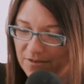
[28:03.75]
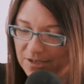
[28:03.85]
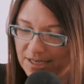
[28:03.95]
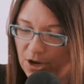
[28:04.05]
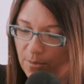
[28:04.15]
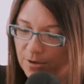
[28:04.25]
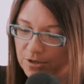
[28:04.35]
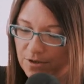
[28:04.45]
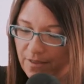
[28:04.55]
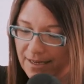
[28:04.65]
If you see
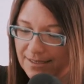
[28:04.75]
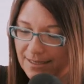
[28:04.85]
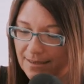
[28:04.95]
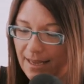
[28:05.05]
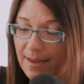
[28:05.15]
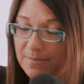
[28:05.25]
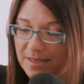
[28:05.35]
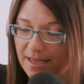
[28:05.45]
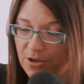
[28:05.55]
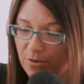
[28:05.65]
homeowners with landscapes
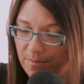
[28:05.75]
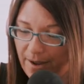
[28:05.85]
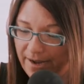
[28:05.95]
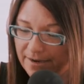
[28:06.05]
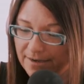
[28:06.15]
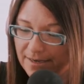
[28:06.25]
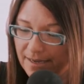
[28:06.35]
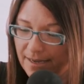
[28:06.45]
that you admire,